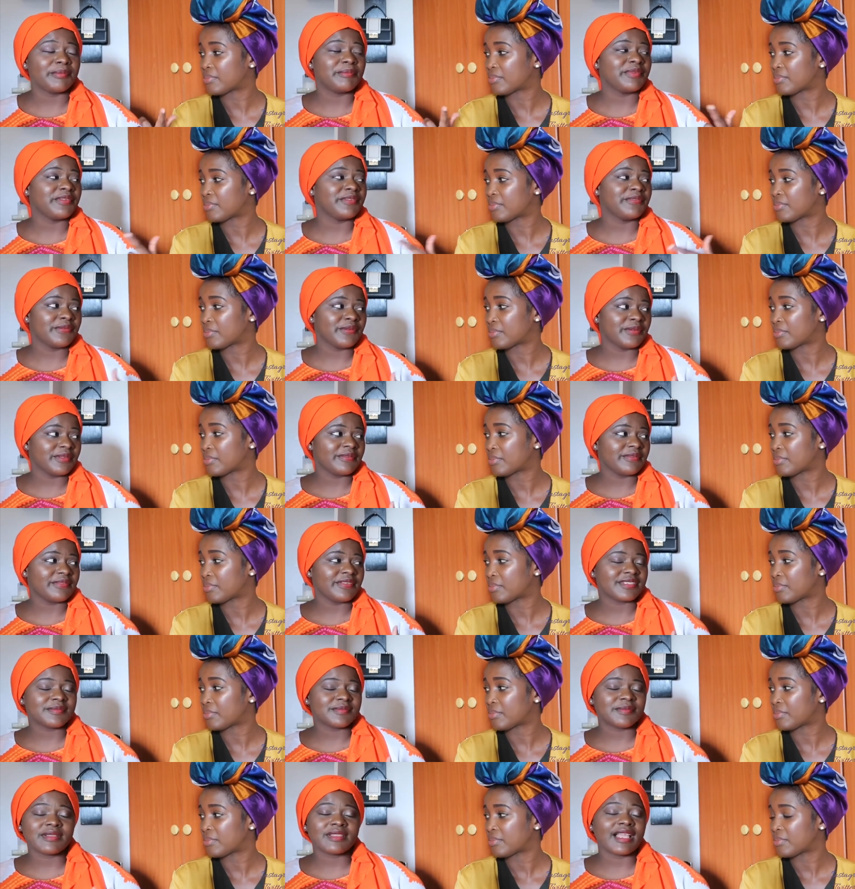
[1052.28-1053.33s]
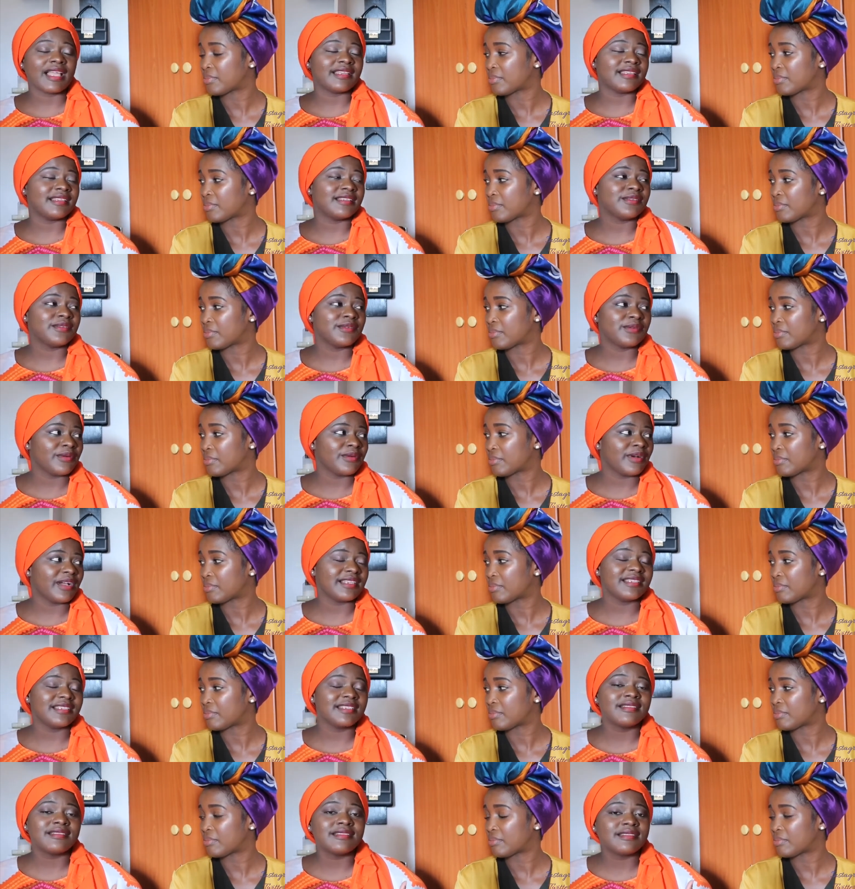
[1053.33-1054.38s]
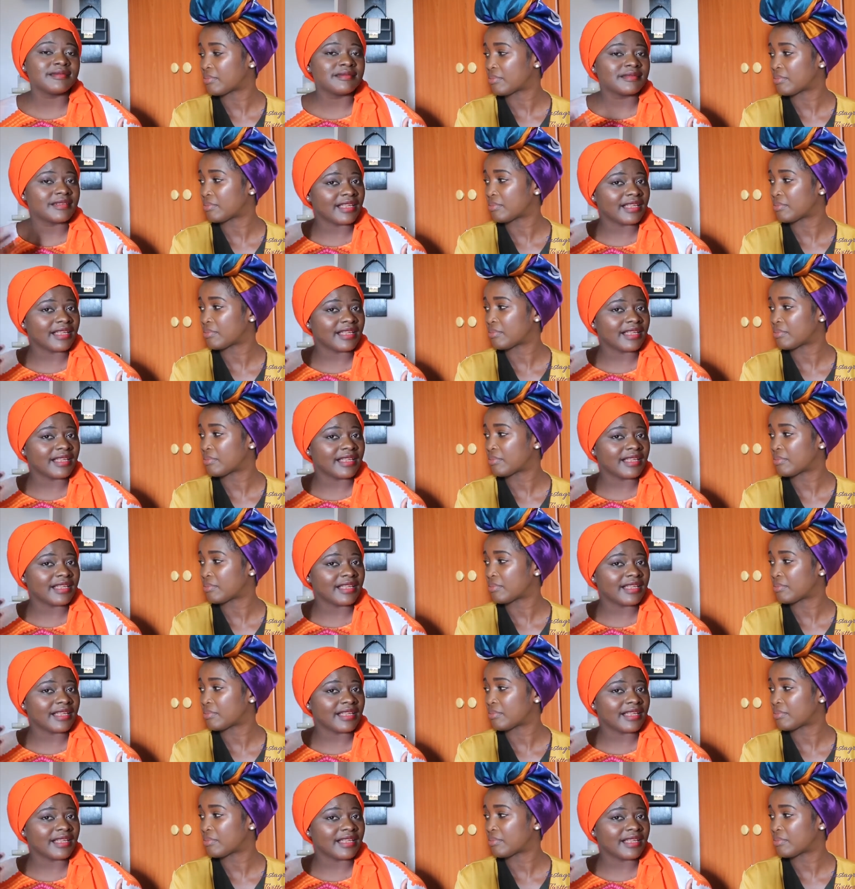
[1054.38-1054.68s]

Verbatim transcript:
Speaker 1: But before the first birth, I didn't know. I didn't